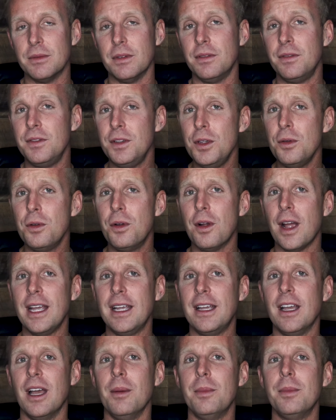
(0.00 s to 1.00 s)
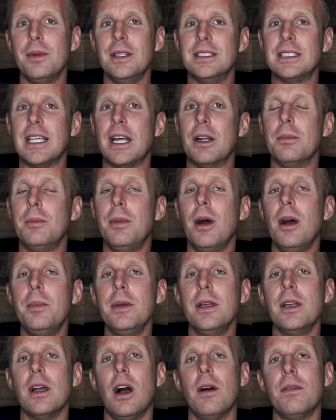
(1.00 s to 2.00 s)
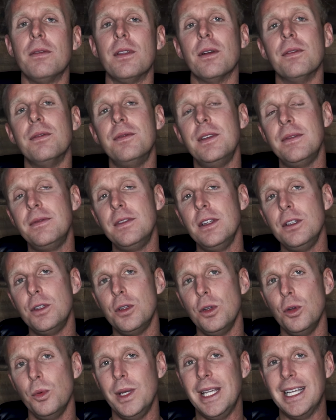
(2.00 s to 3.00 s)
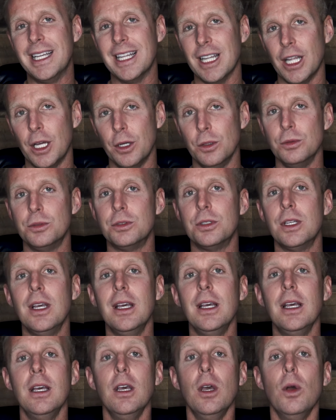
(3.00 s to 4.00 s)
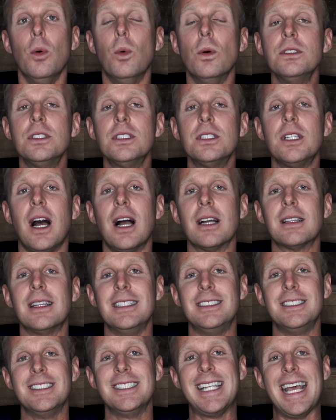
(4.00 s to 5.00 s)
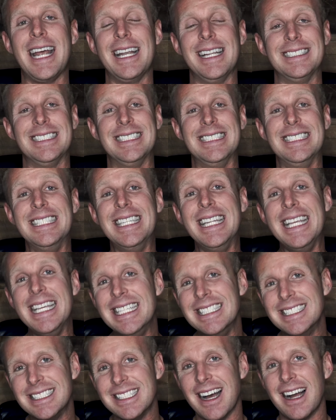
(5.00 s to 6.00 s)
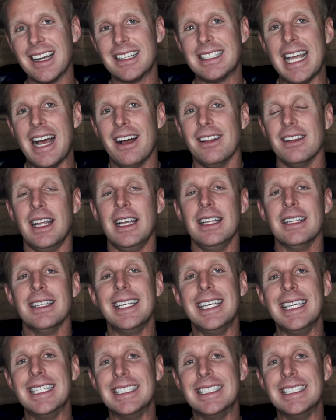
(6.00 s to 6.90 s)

of a few great companies that are bumping off their 52-week lows. One stock that just had its knees knocked out lately